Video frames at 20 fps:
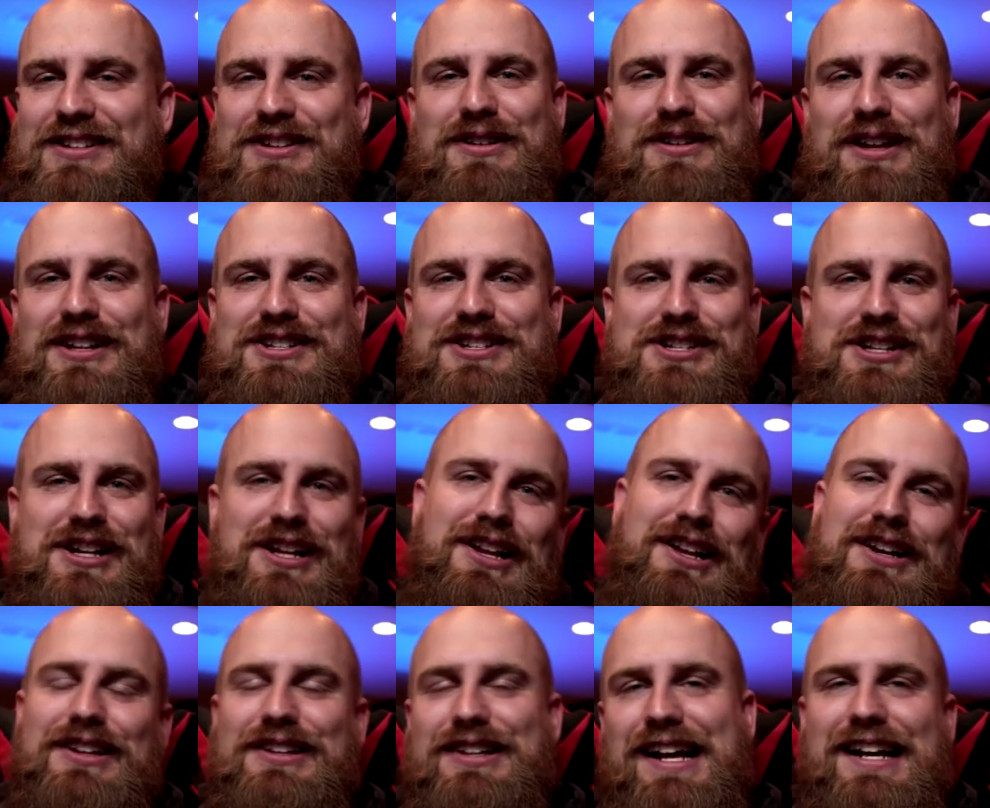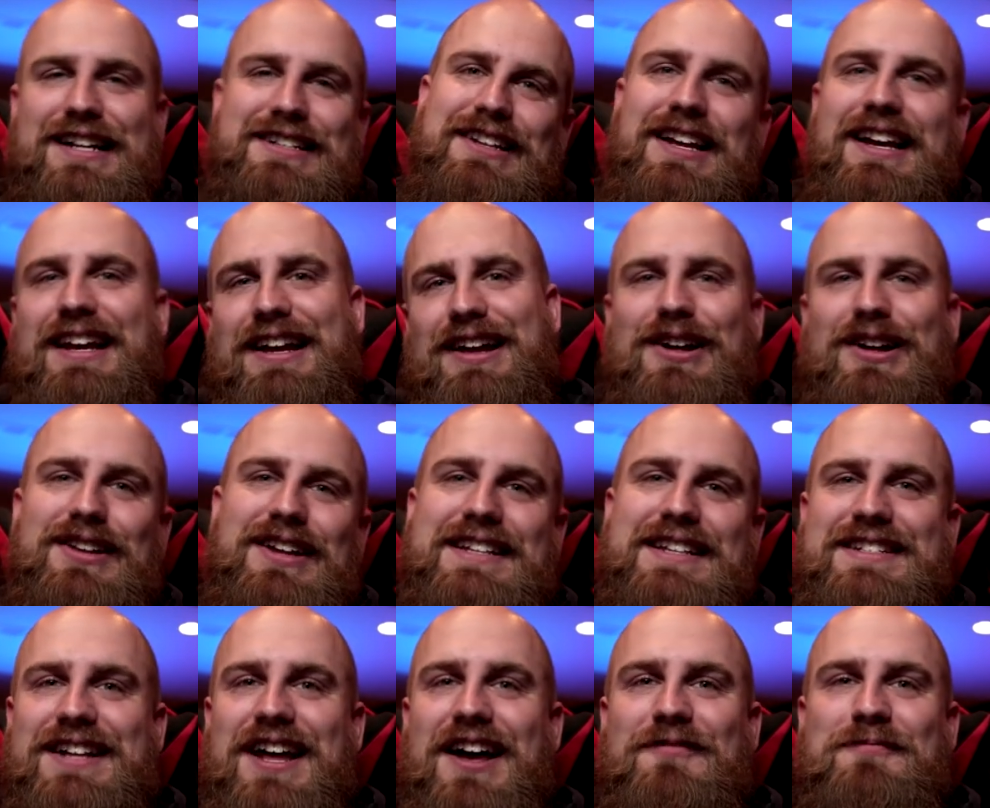You can click on the next link and all
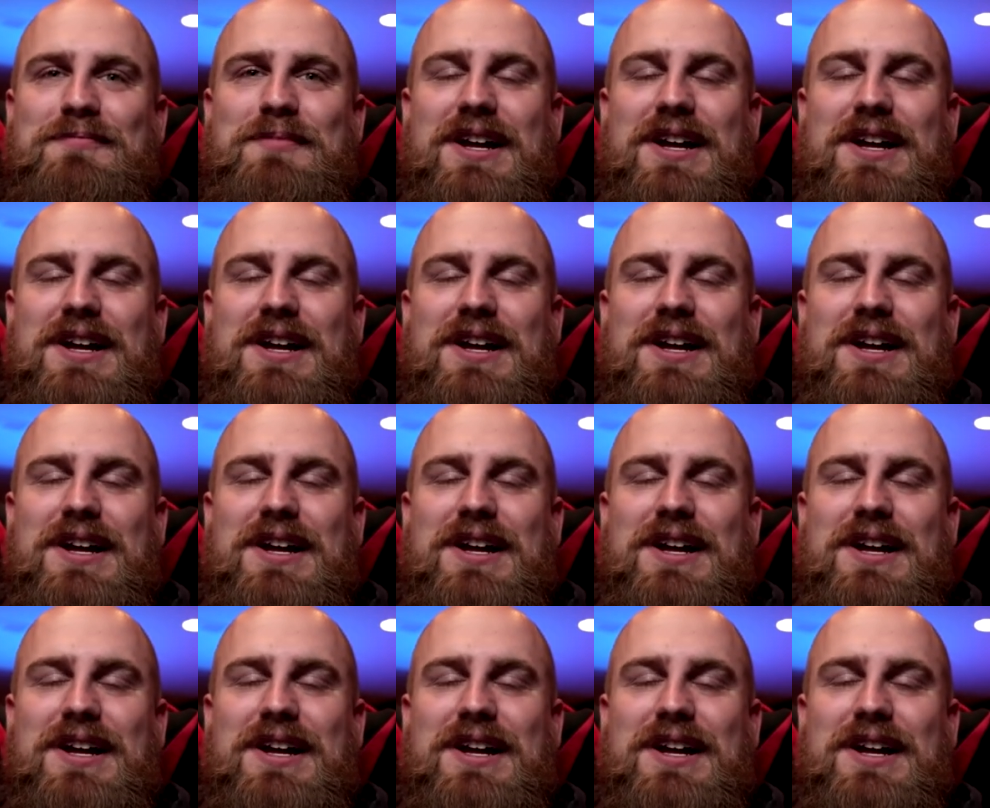that stuff.